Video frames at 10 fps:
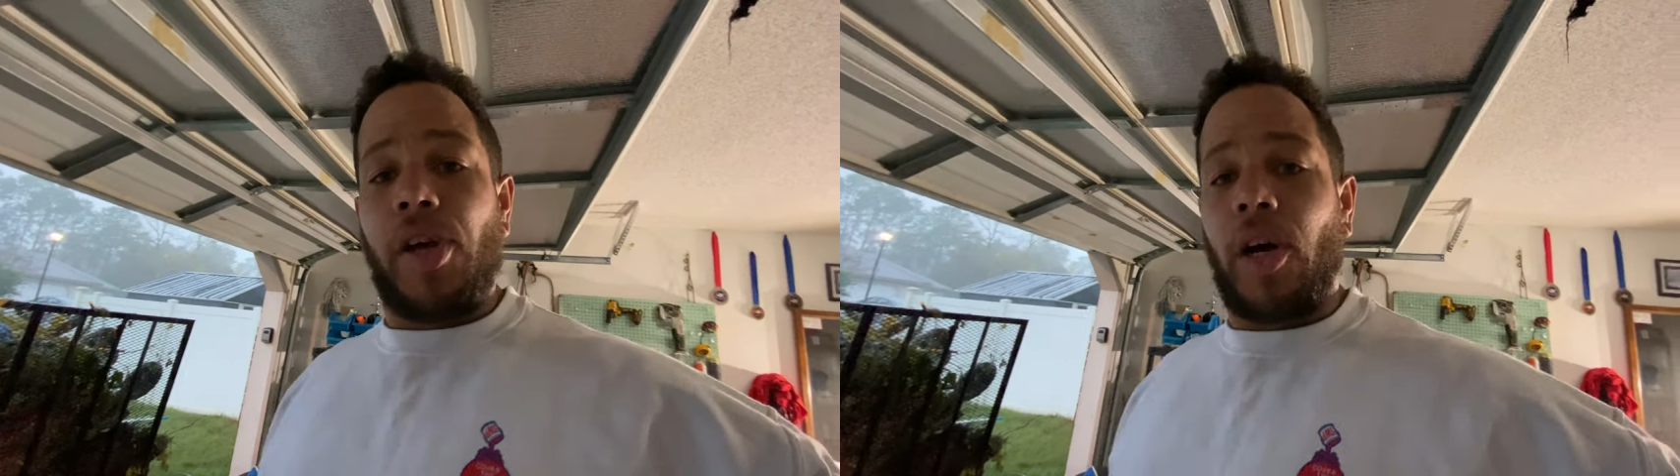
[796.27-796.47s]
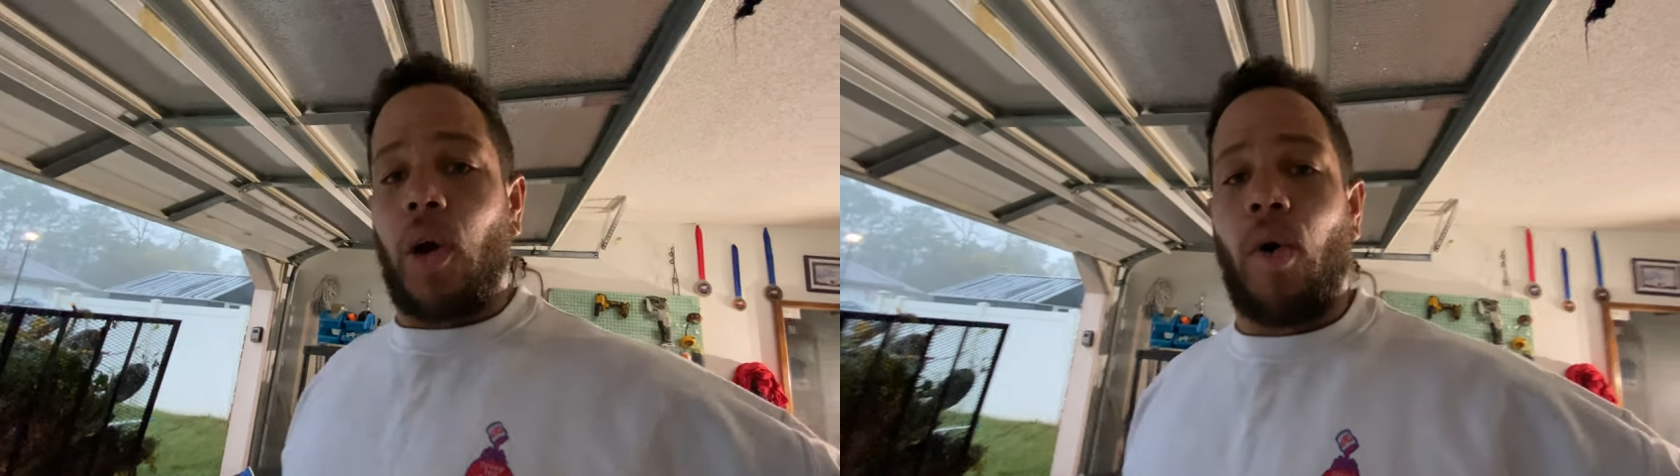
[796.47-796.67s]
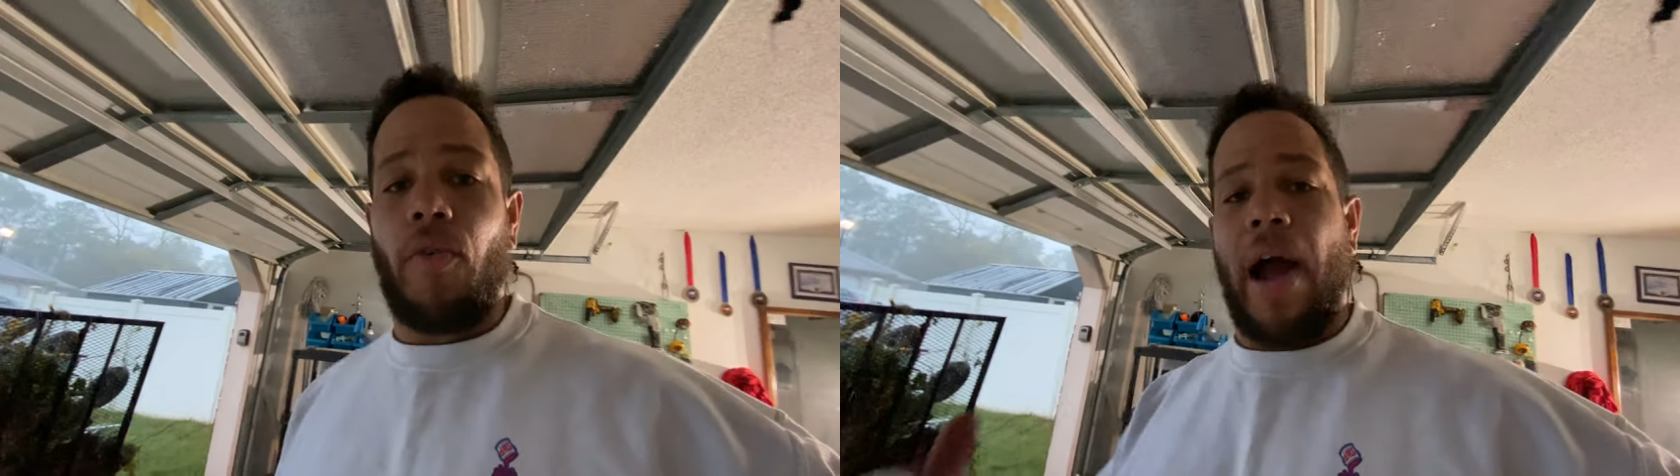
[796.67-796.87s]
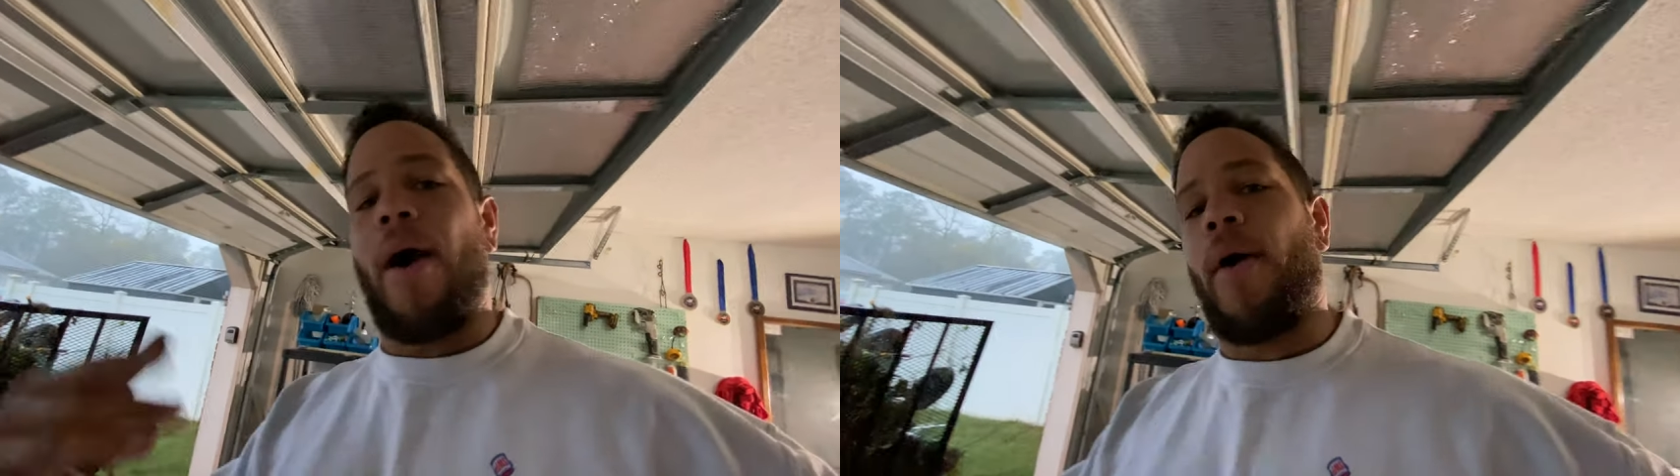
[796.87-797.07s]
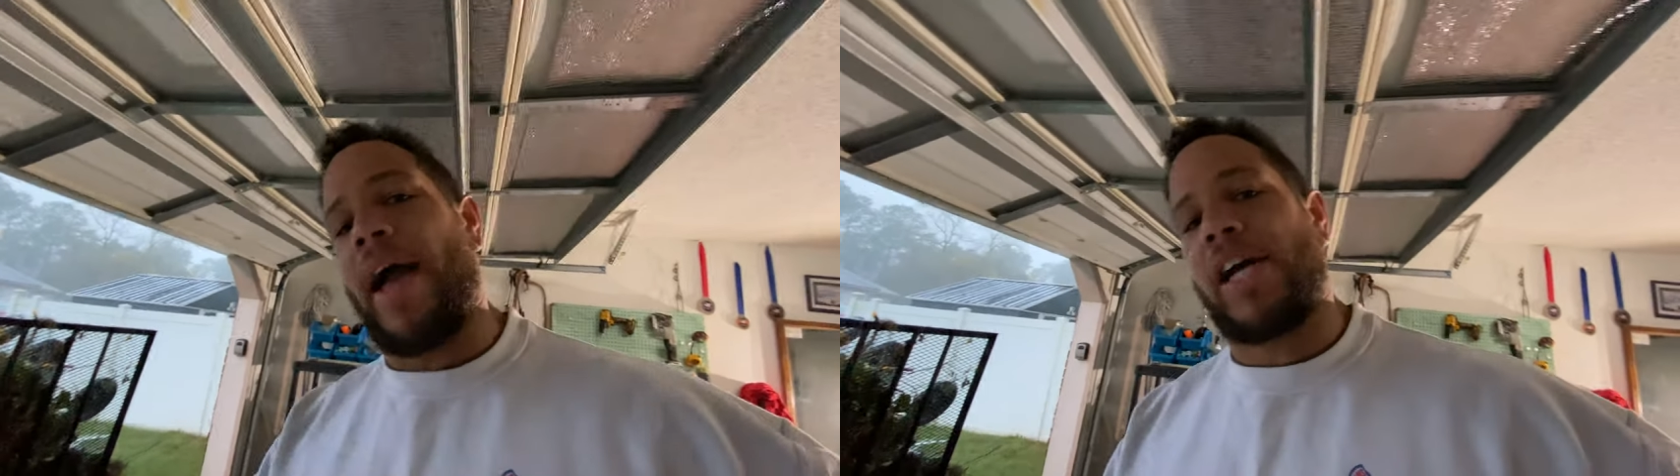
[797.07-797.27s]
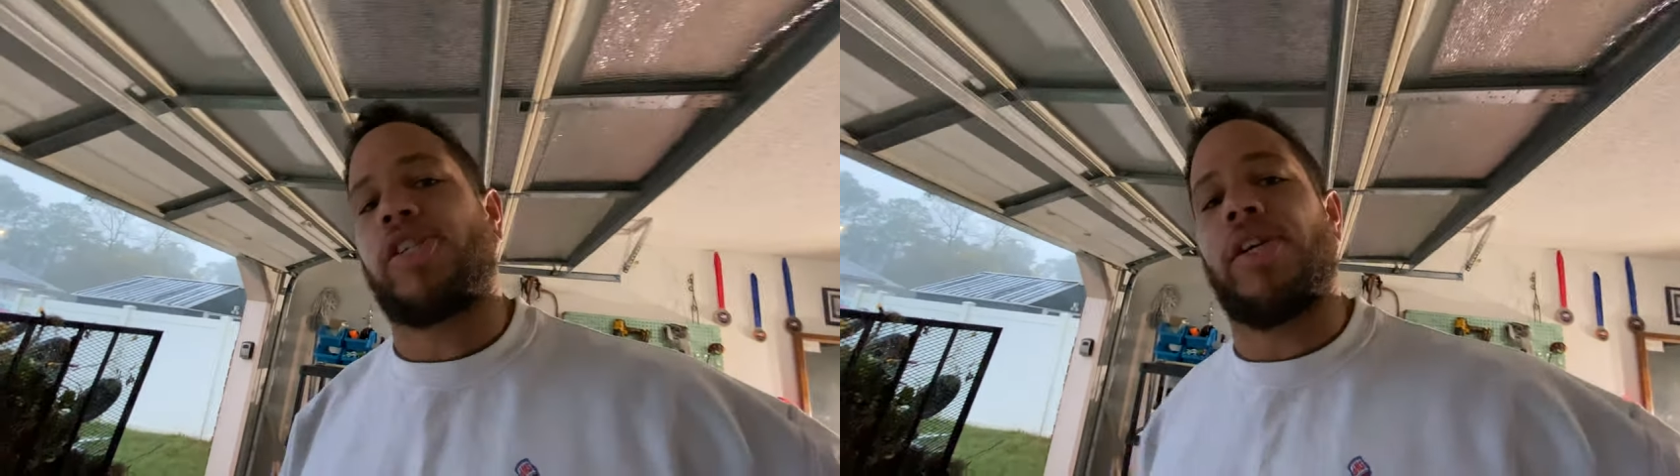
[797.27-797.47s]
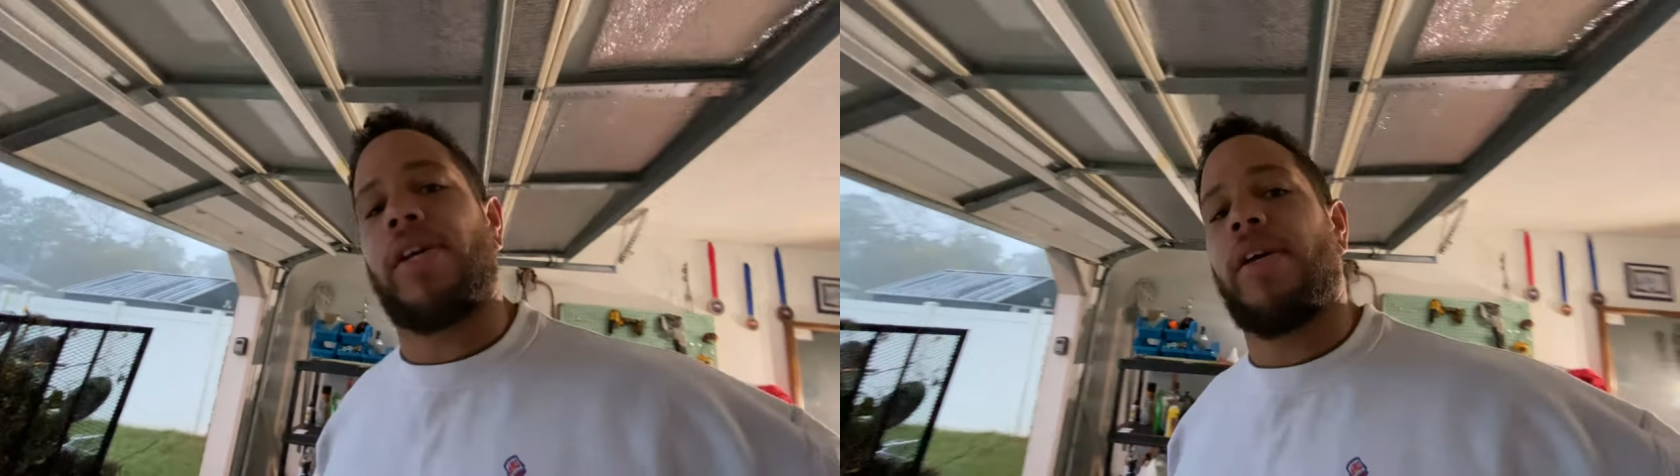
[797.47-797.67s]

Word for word: I'll go over how I actually,